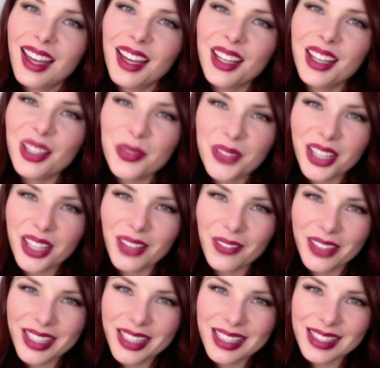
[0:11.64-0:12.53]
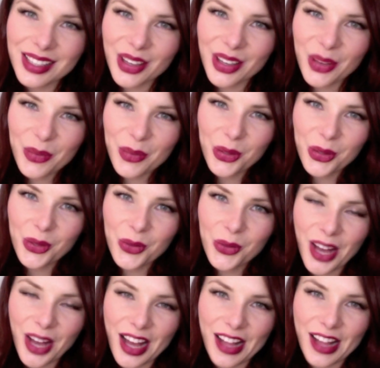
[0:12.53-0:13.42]
Hello my lovelies, I hope you're
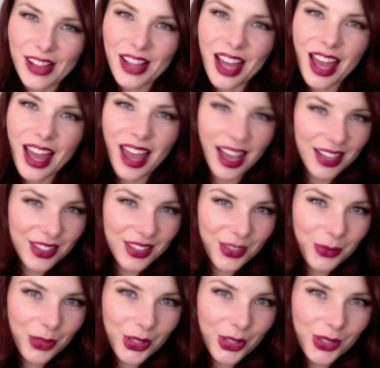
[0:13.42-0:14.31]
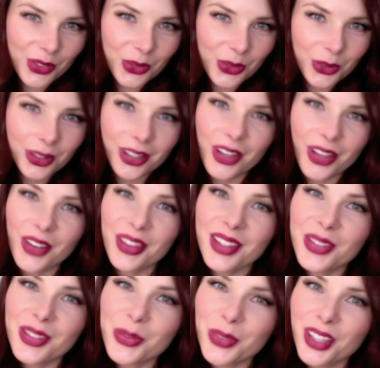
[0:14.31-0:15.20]
all well. As most of you all know,
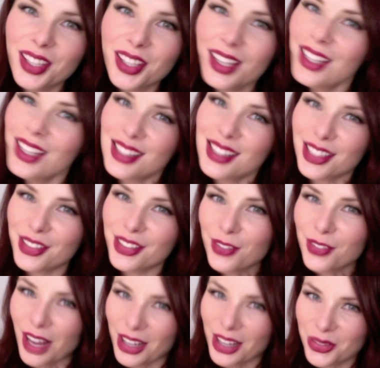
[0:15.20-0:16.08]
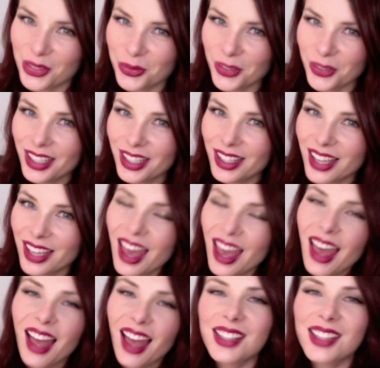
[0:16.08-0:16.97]
this week is London Fashion Week
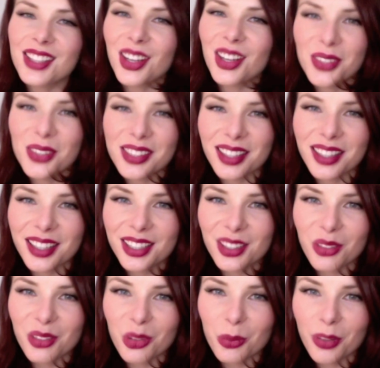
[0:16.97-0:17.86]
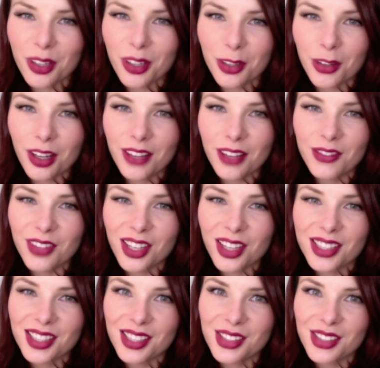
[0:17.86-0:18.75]
and I was lucky enough to be
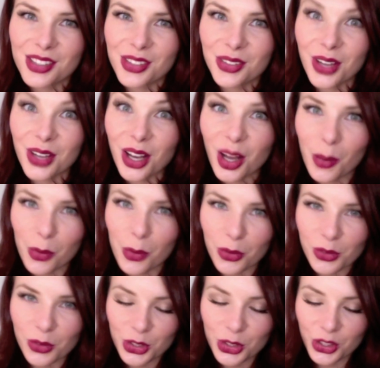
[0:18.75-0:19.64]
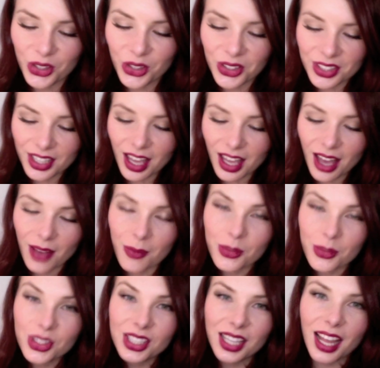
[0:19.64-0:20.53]
invited to a couple of the shows.
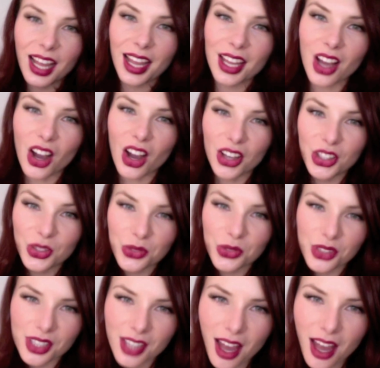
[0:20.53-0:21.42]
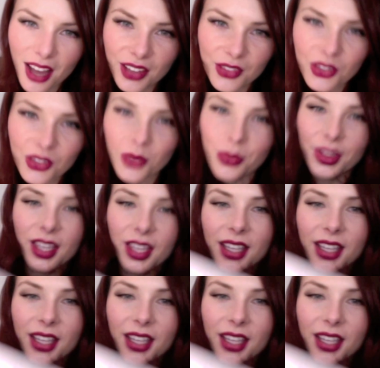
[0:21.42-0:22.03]
Um, today I just returned from the